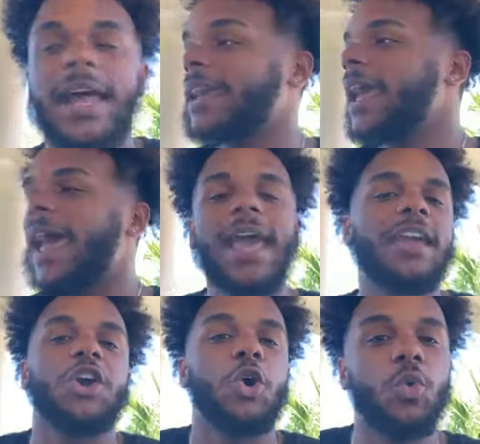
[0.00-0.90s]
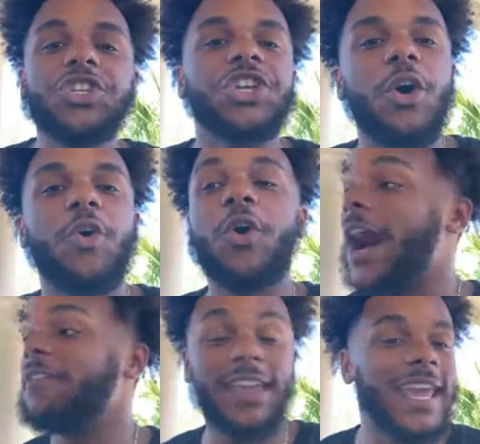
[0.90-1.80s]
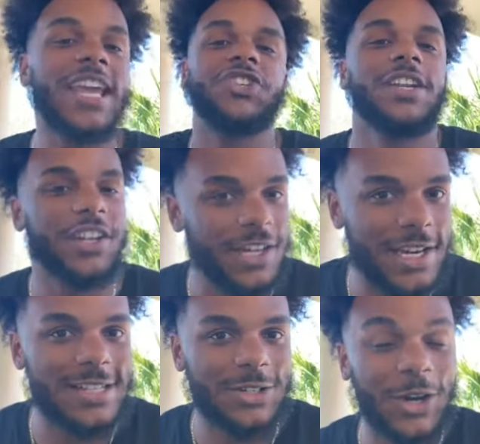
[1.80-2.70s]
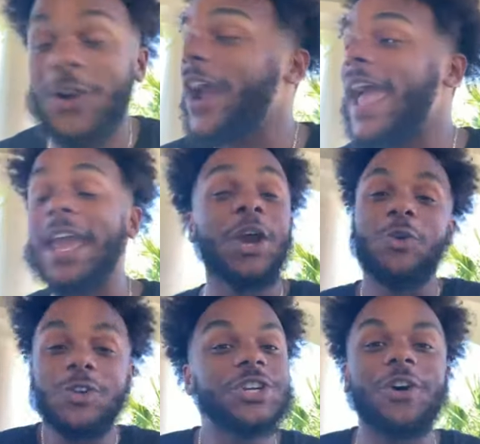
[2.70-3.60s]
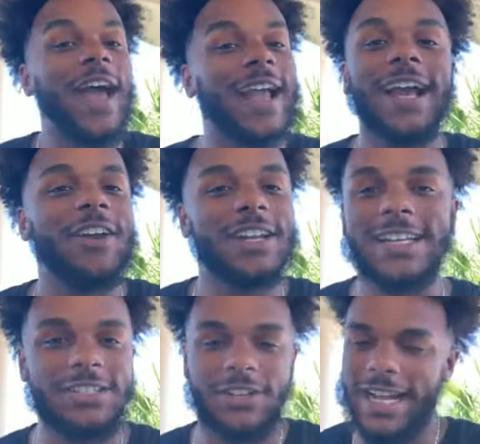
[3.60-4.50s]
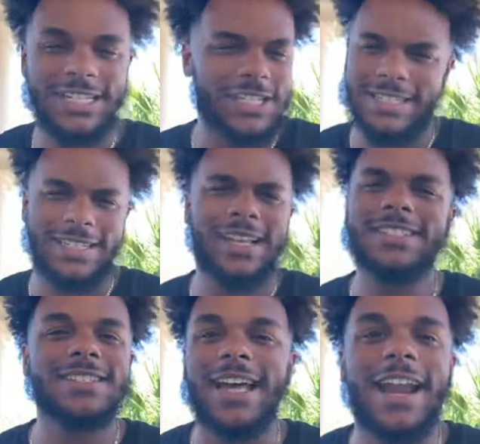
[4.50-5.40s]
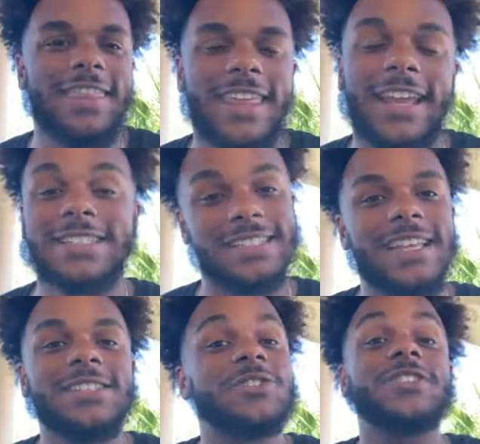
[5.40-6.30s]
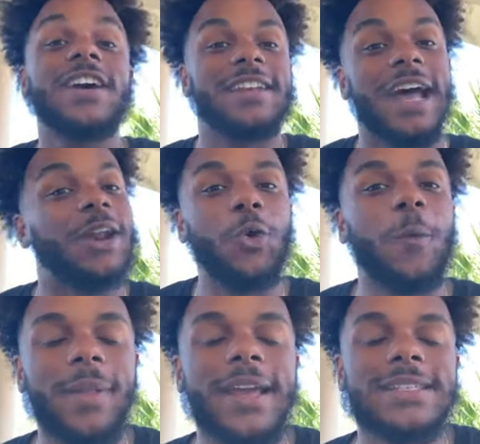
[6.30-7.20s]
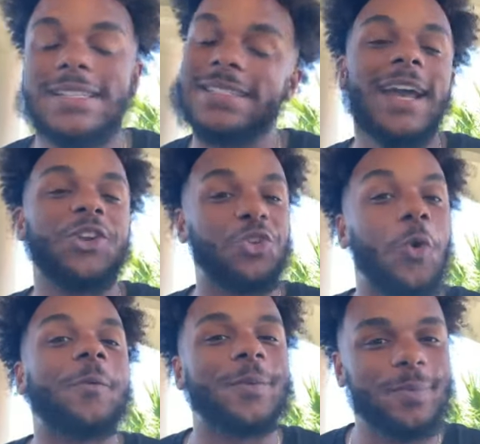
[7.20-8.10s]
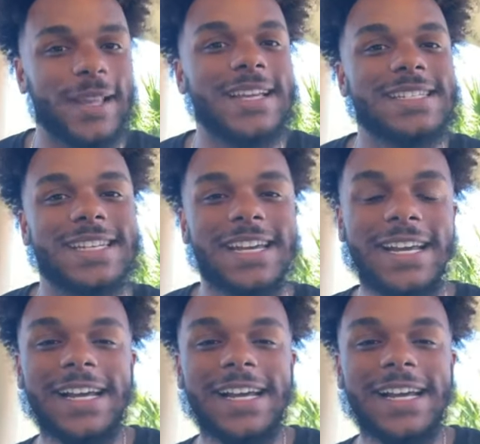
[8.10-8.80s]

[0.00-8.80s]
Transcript: be like, "Hey, we should go vacation in the desert," or "Hey, we should go hang out in a desert." That's just not a thing, because desert's not a cool place. It's not a normal place.